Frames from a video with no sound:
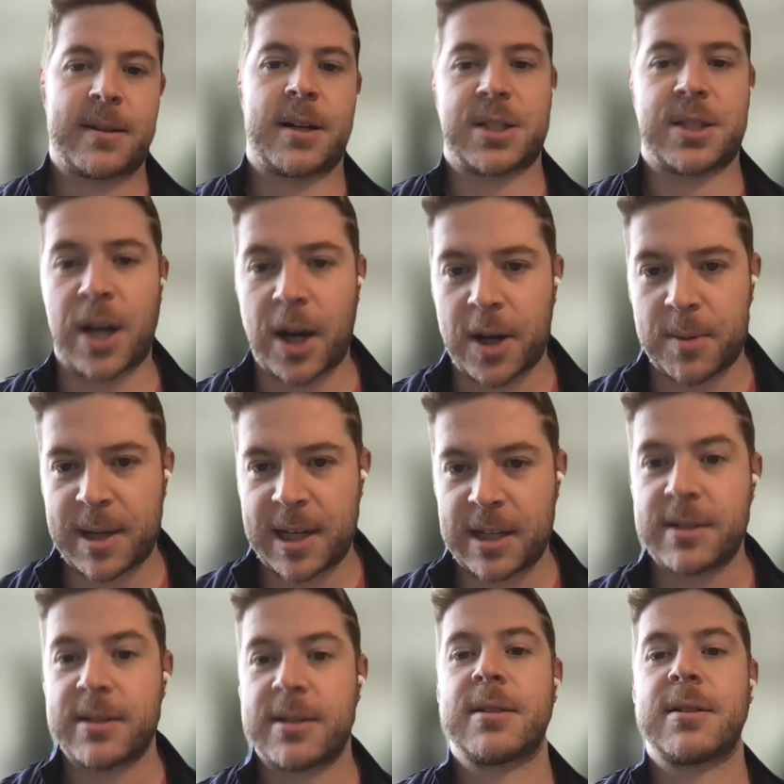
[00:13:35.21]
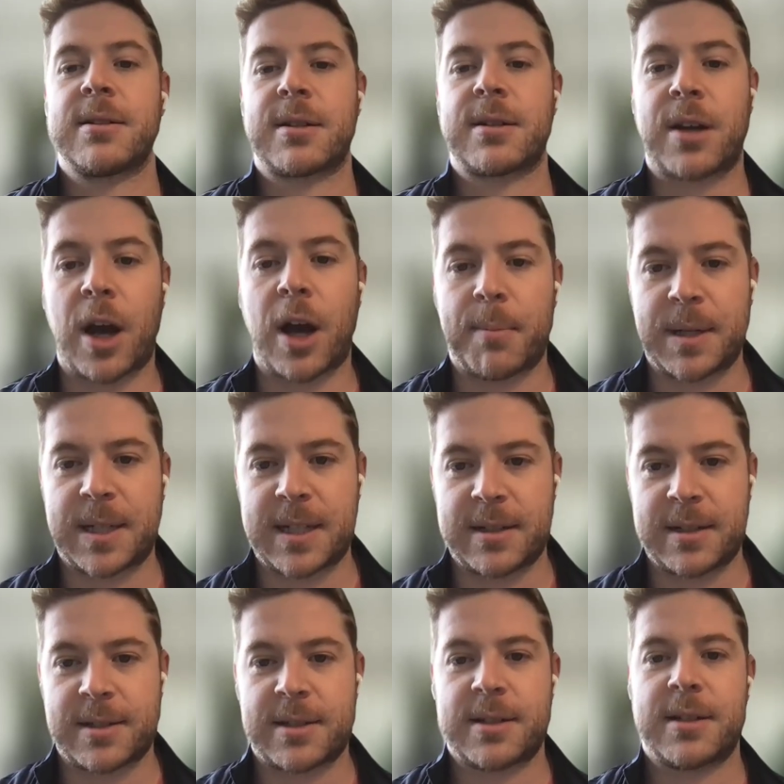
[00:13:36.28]
autonomy,
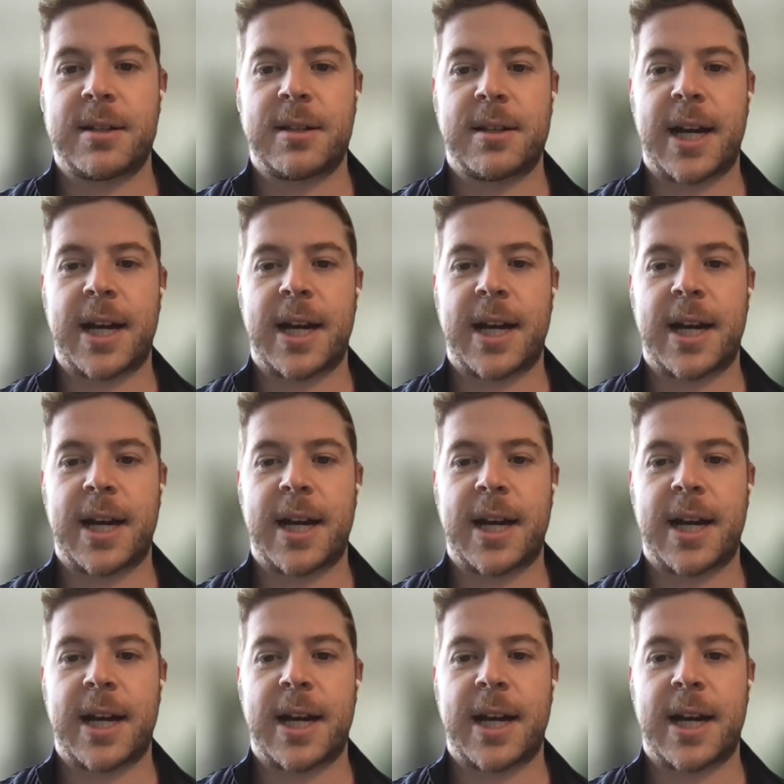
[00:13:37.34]
competence,